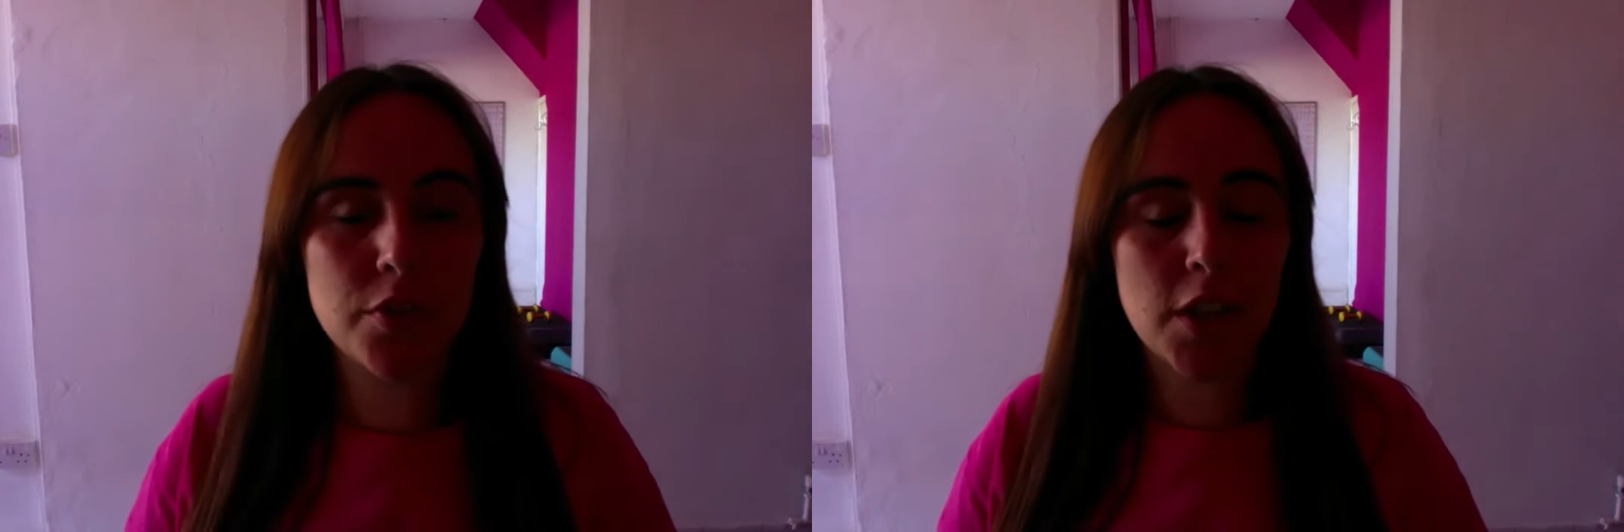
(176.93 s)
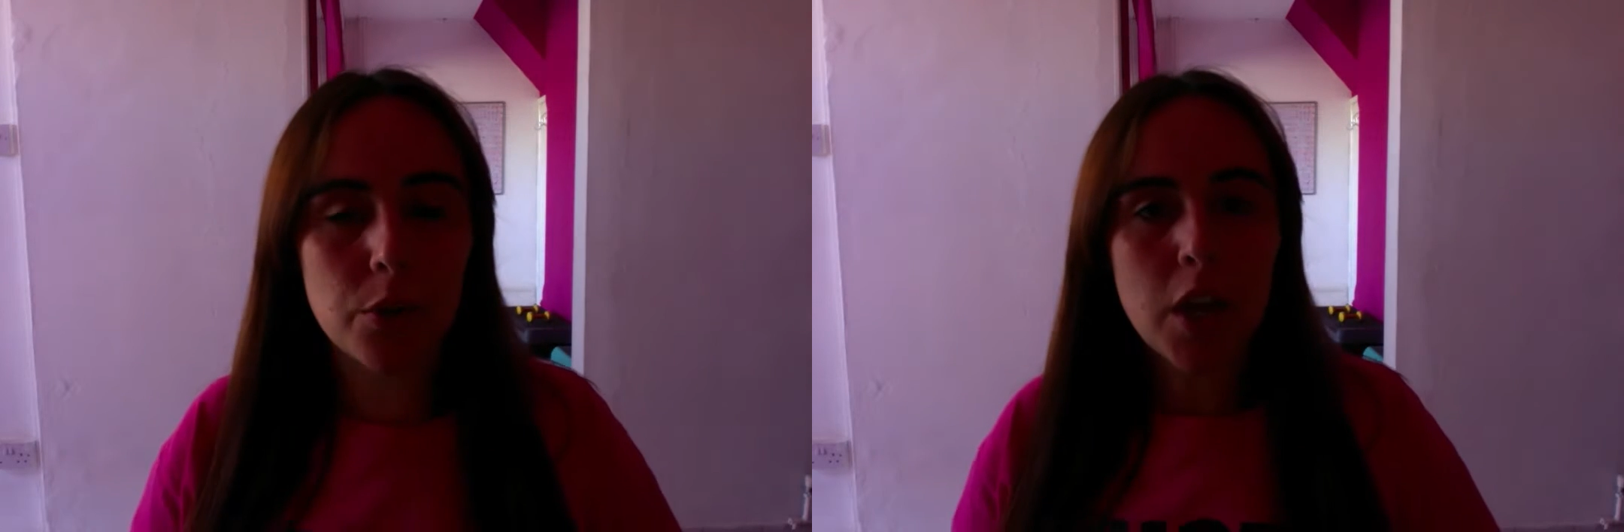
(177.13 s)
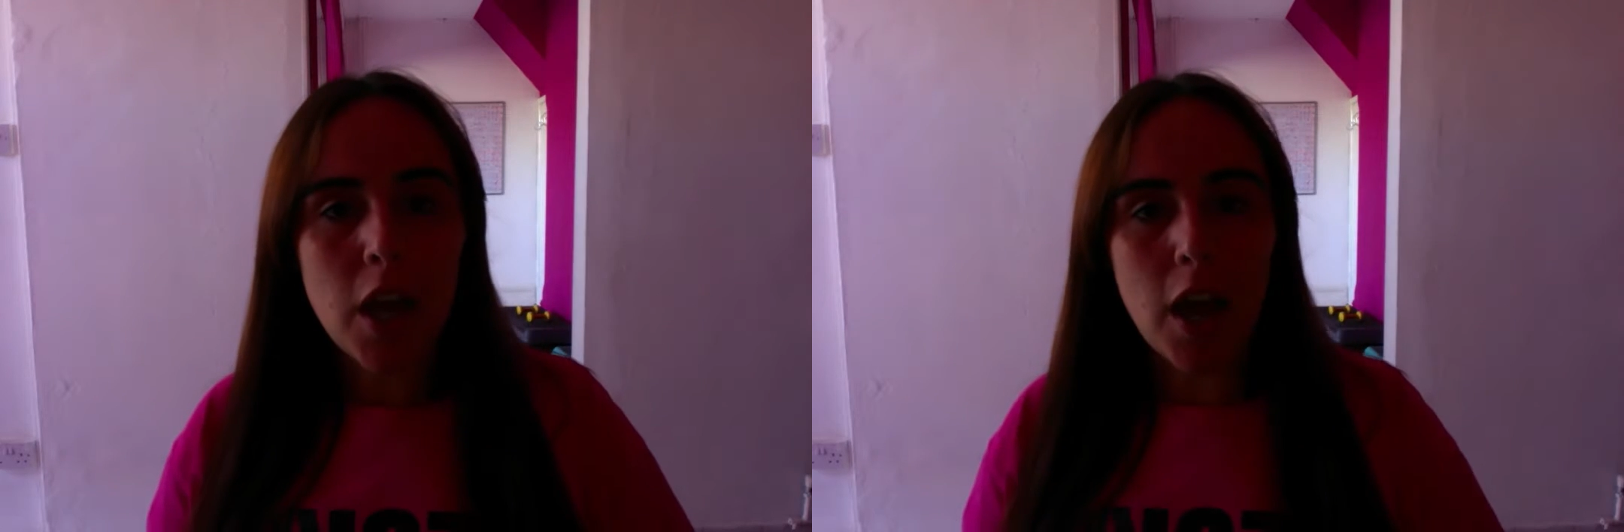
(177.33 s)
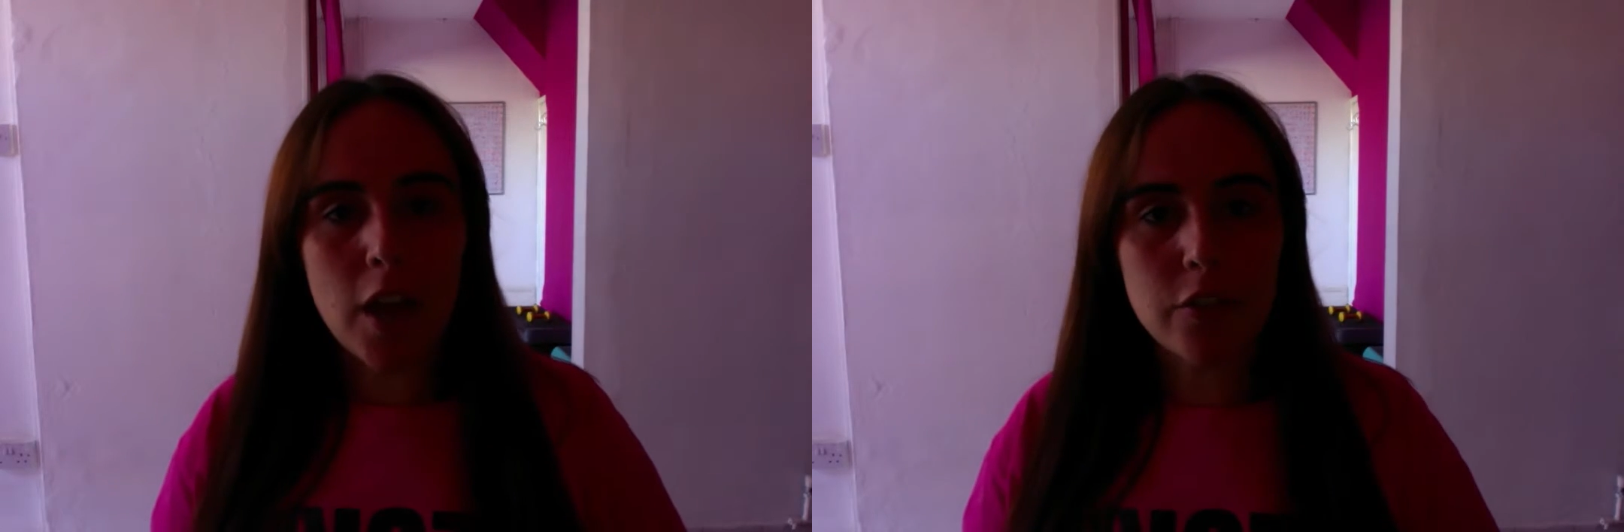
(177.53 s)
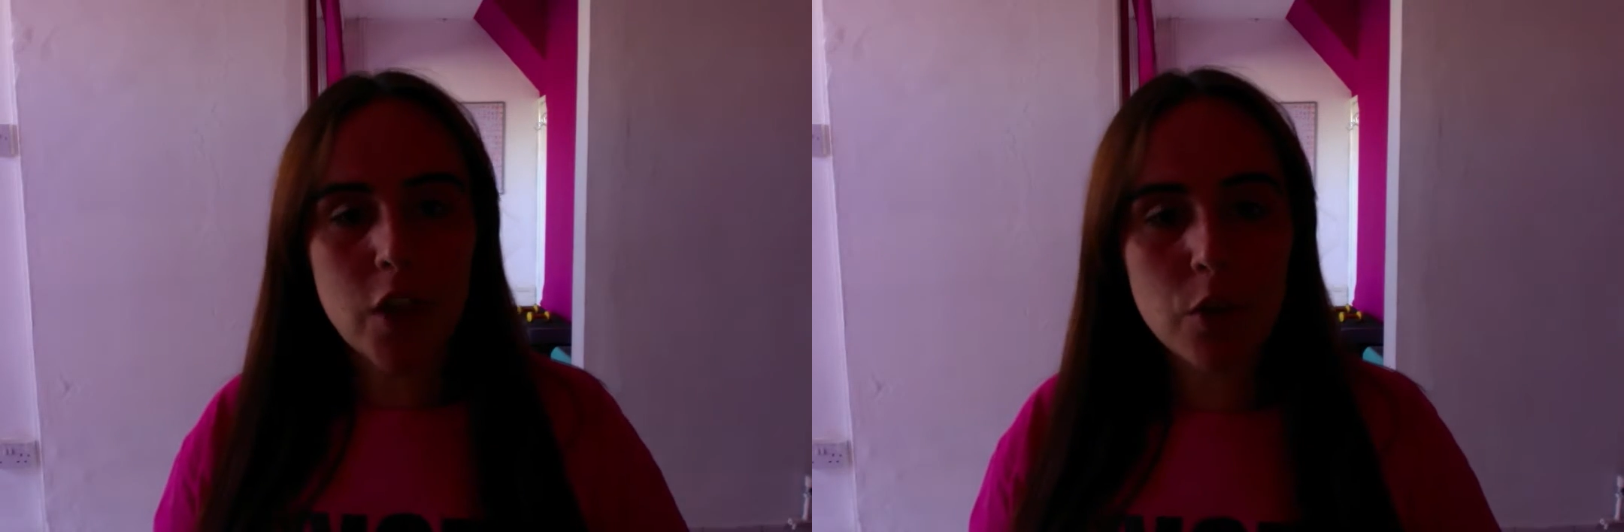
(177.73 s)
So
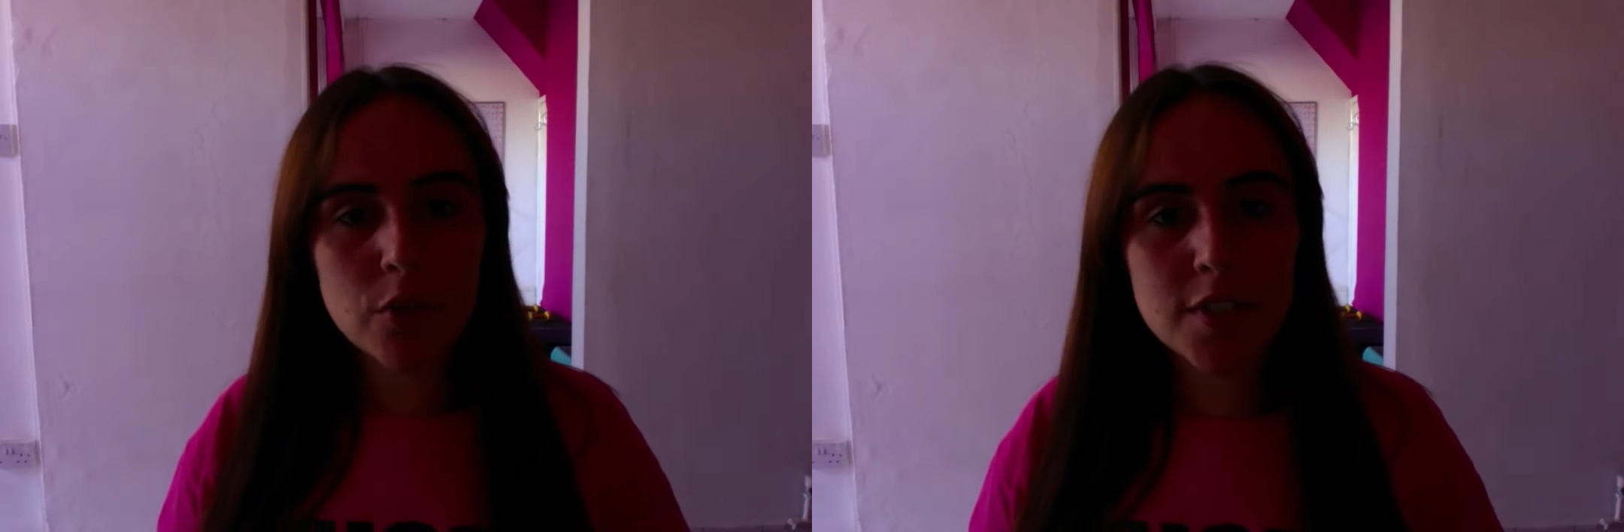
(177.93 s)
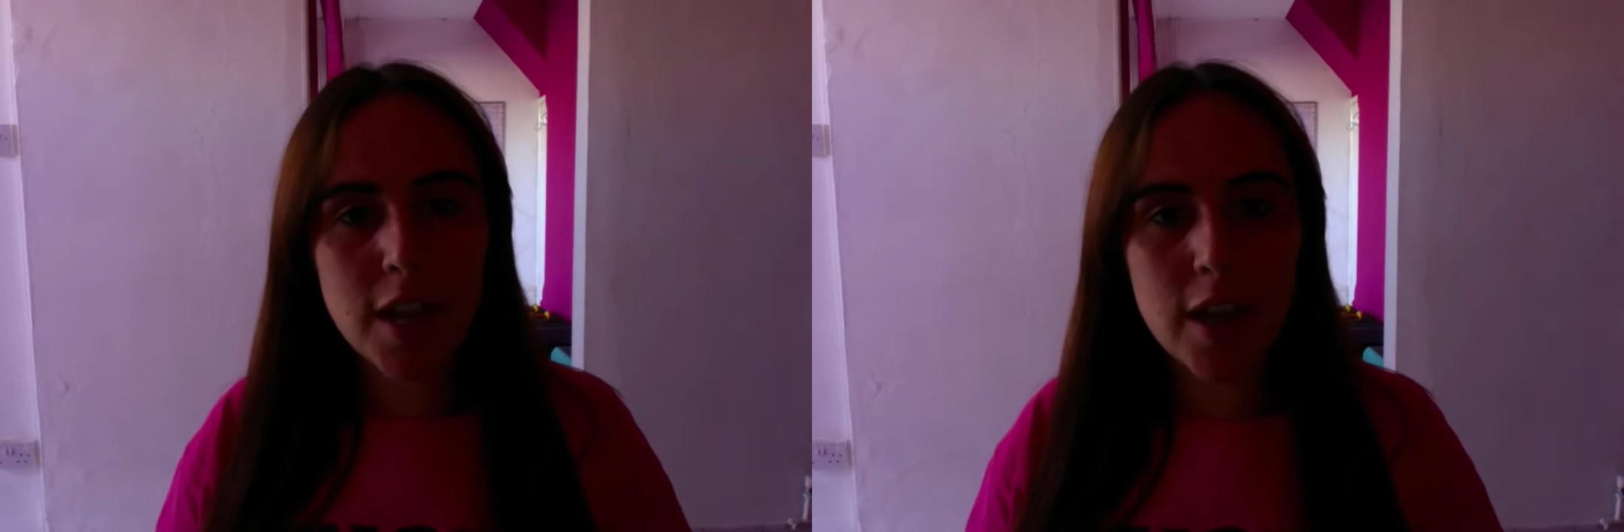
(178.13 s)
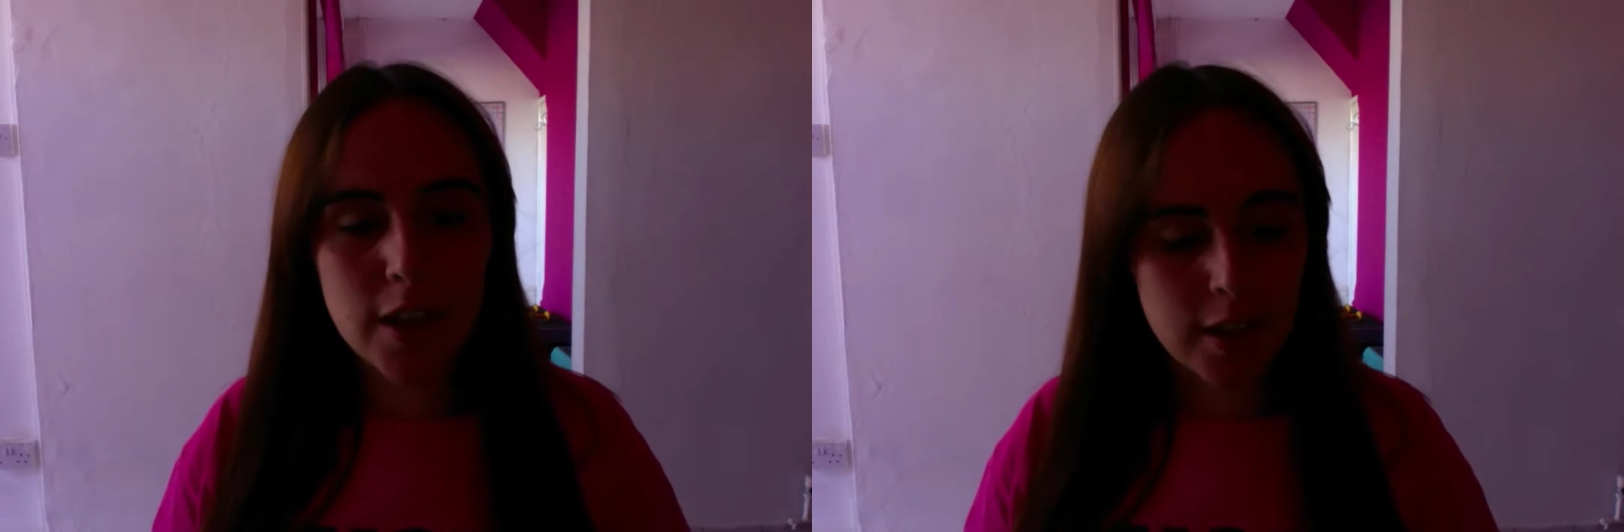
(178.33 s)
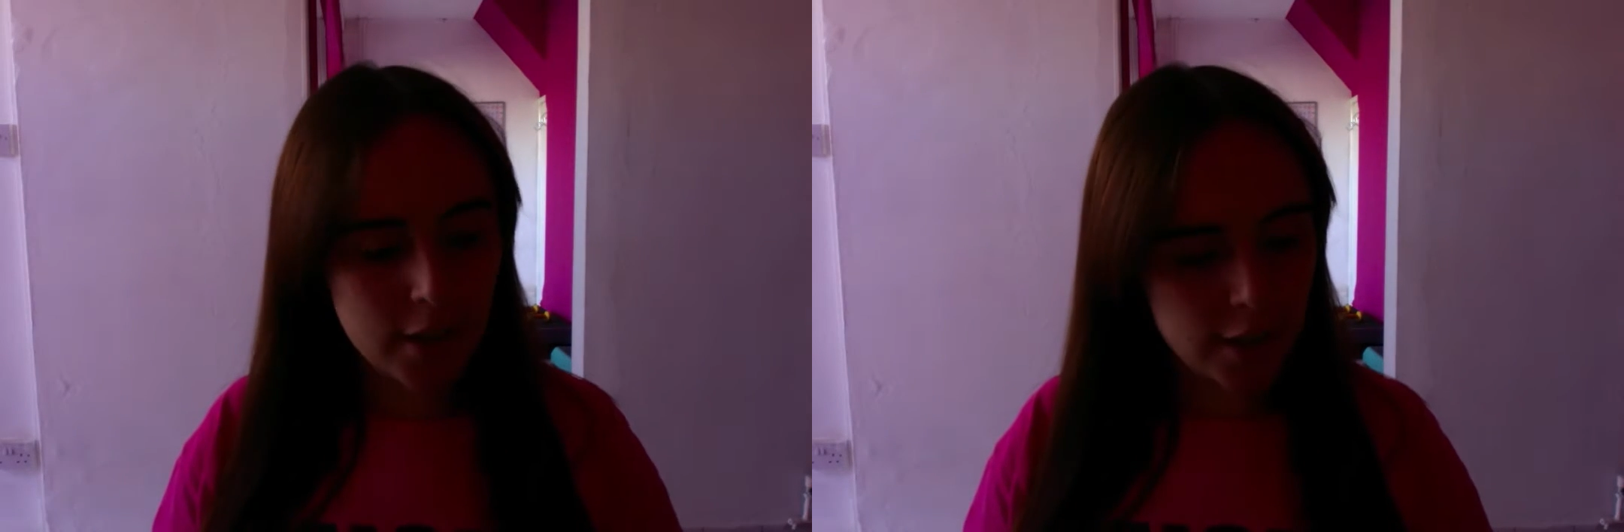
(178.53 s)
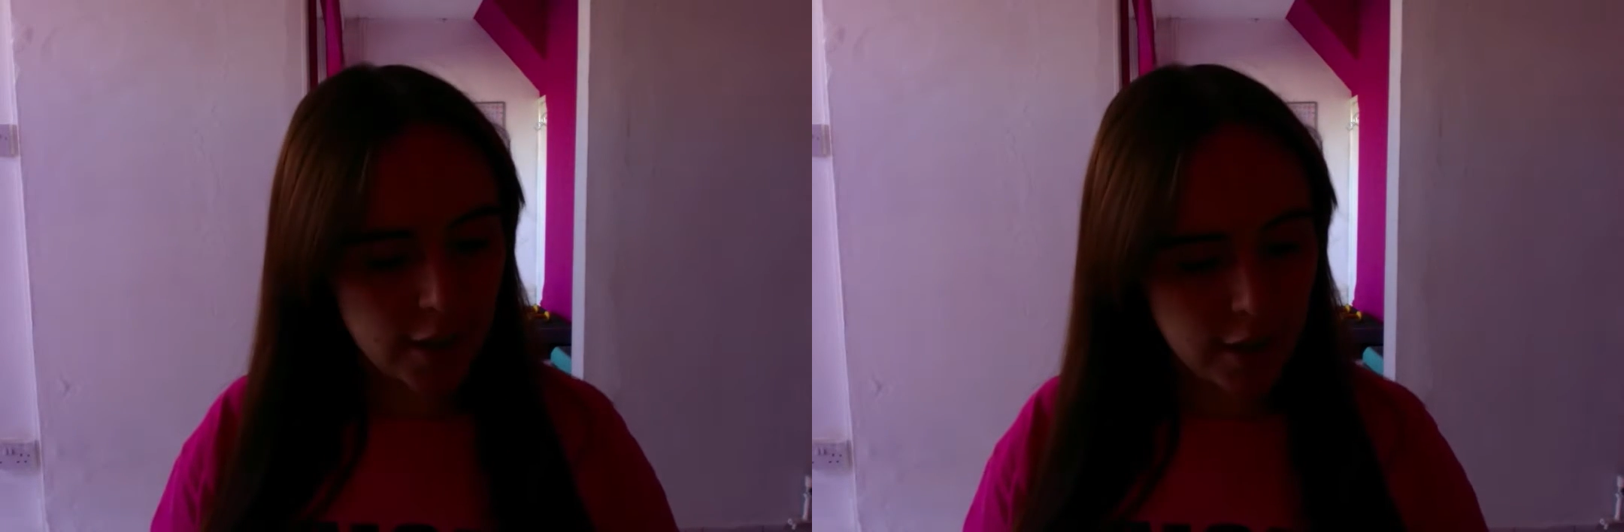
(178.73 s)

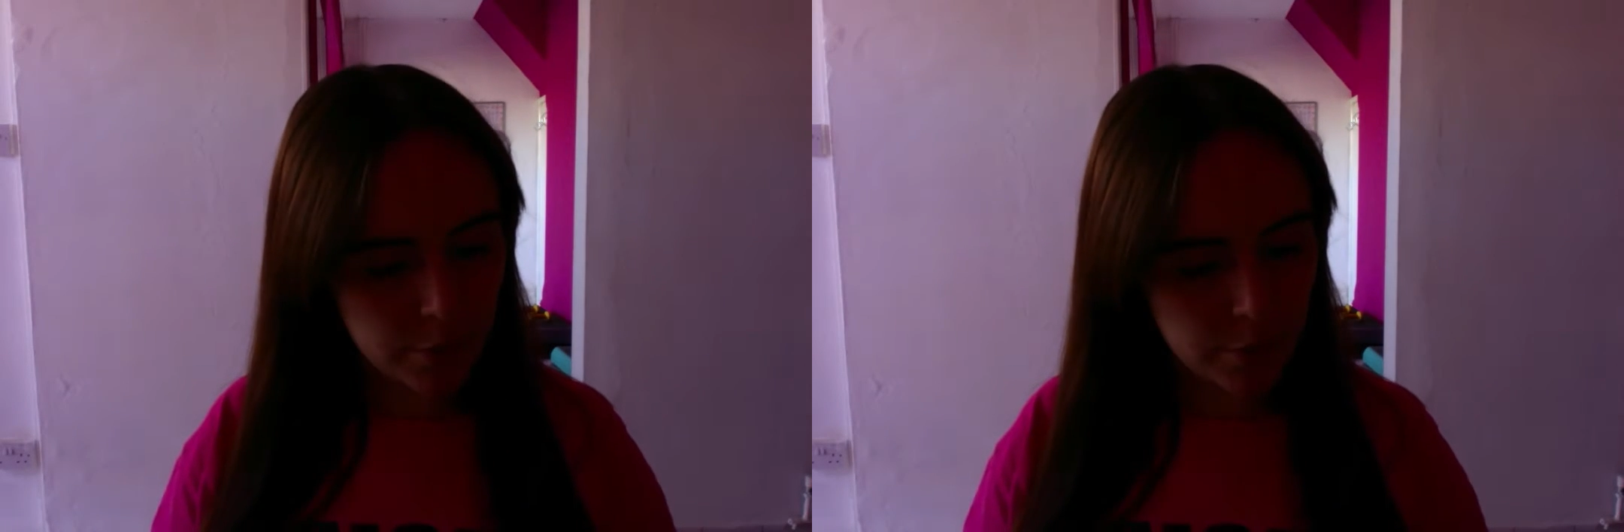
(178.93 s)
how